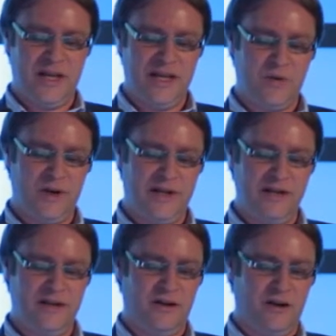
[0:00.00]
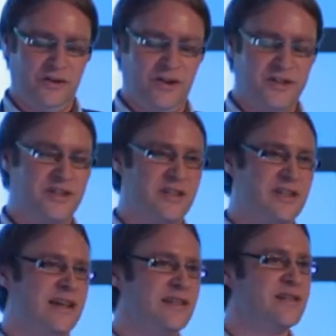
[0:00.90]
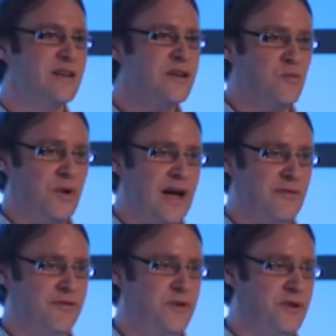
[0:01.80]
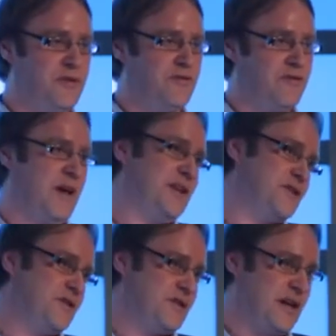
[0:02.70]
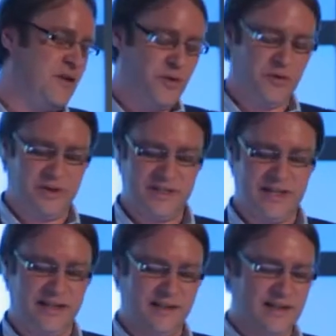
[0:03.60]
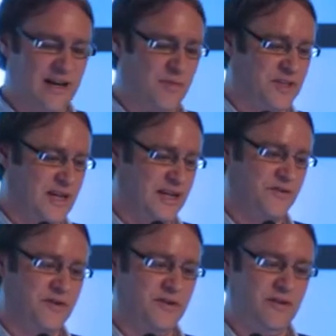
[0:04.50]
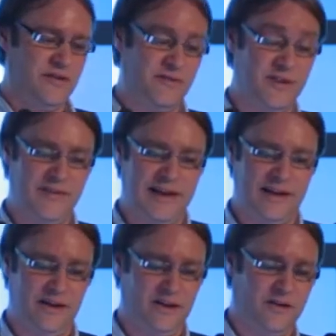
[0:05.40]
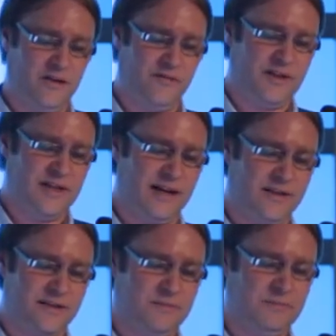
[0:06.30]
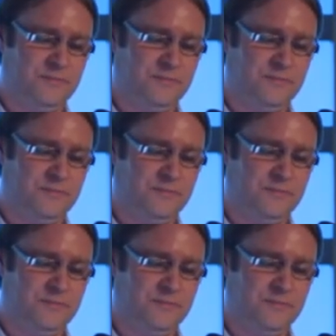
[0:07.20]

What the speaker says: Equally, on non-success, we have further information to help you understand time on task for the failure of the task.